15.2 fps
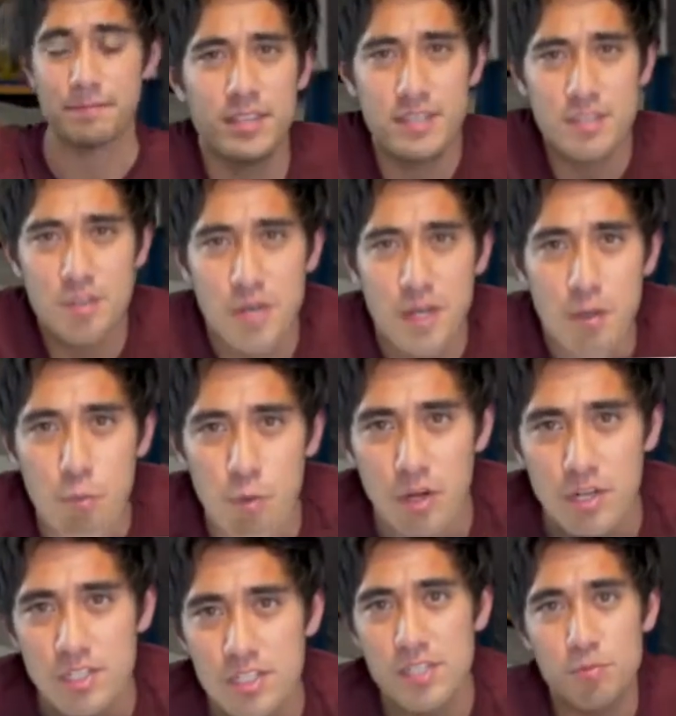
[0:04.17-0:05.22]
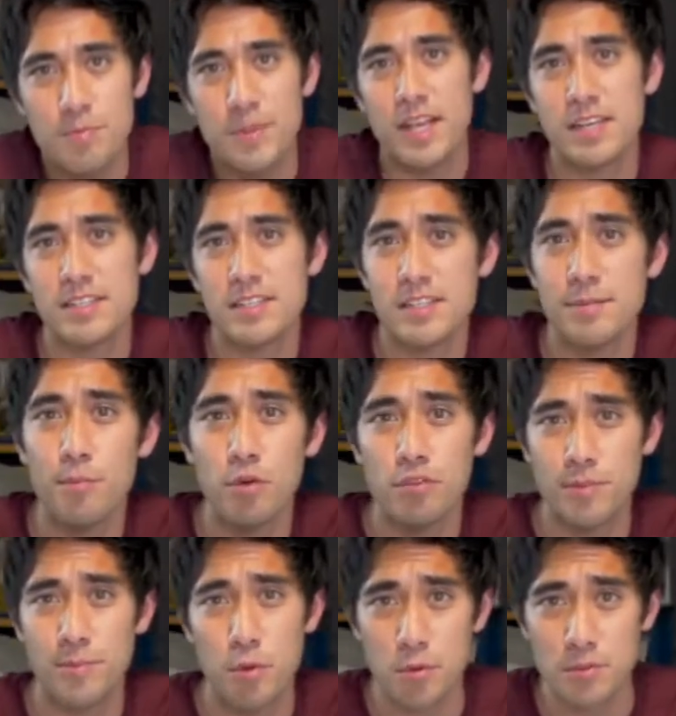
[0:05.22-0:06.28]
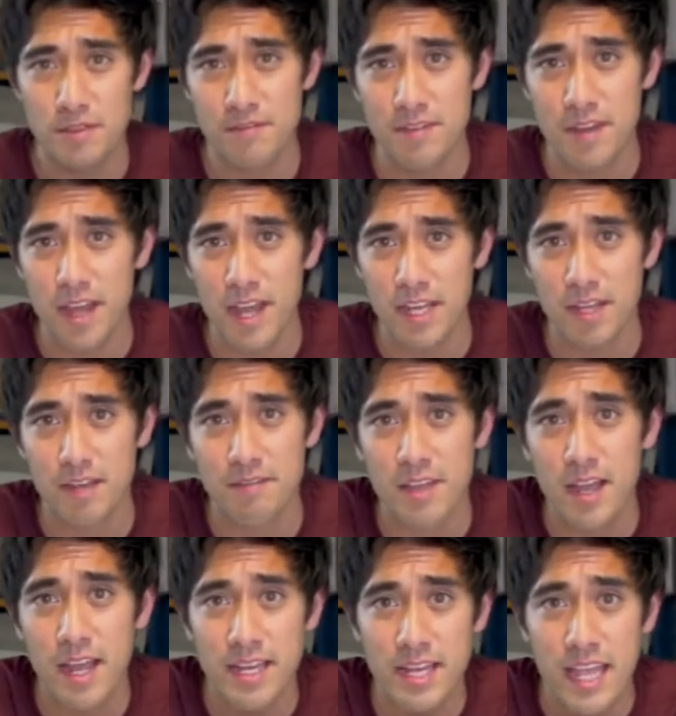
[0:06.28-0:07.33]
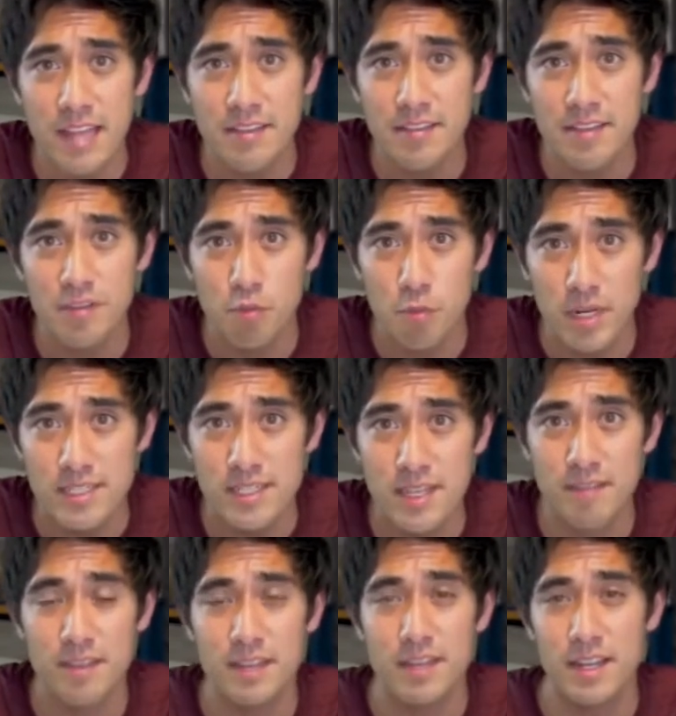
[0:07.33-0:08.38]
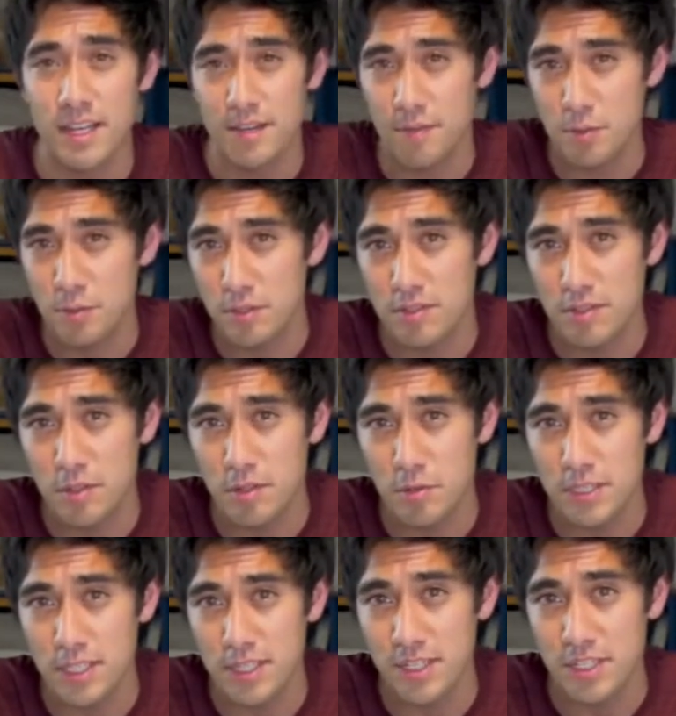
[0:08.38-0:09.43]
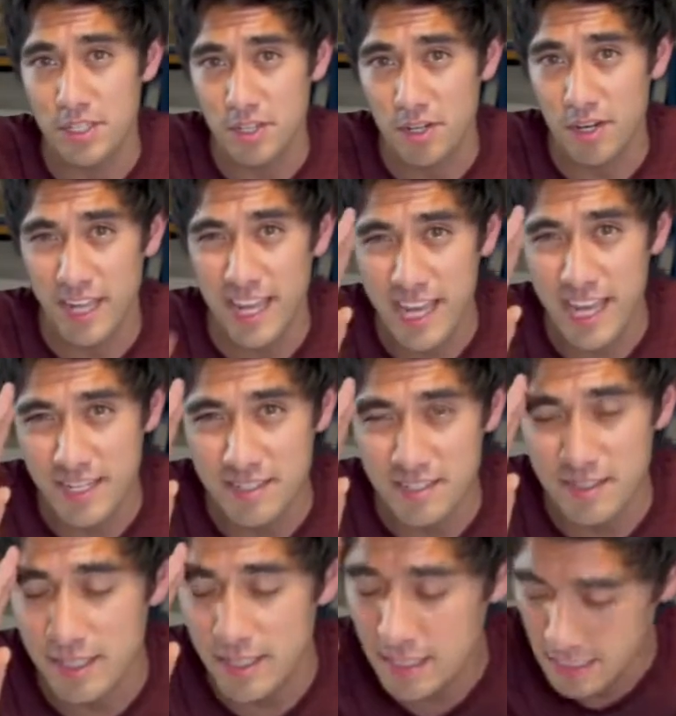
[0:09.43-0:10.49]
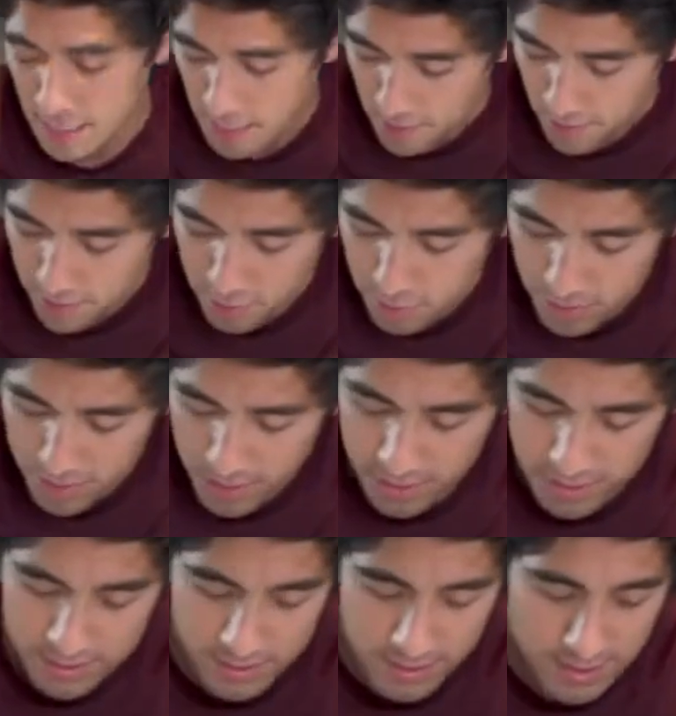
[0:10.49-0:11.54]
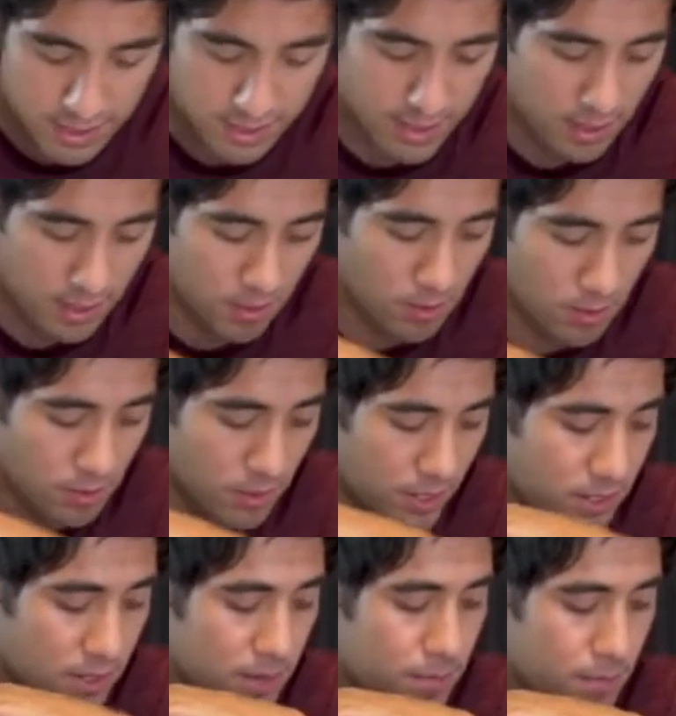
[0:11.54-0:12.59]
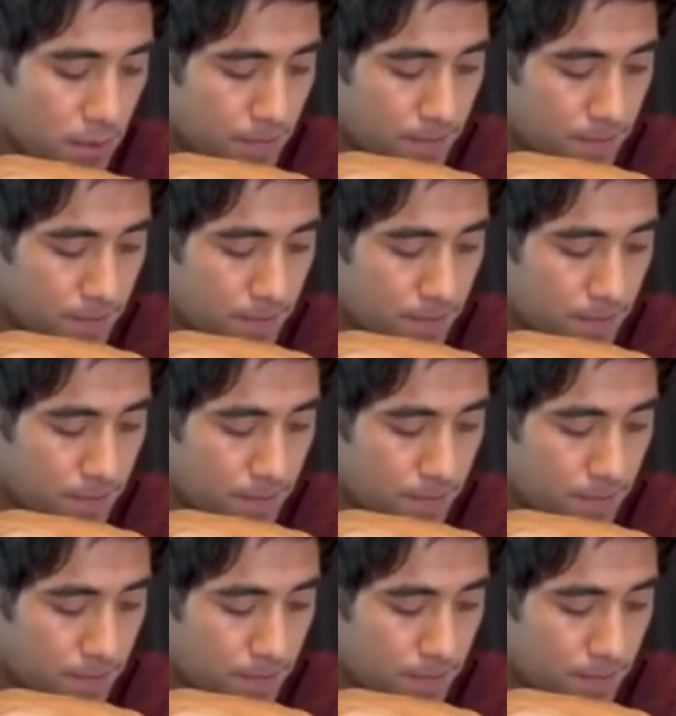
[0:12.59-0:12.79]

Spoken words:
This trick works just because it's multiples of 9. You have 9, 18, 27, and if you look closely on the chart, actually, you could kind of see that they all lined up.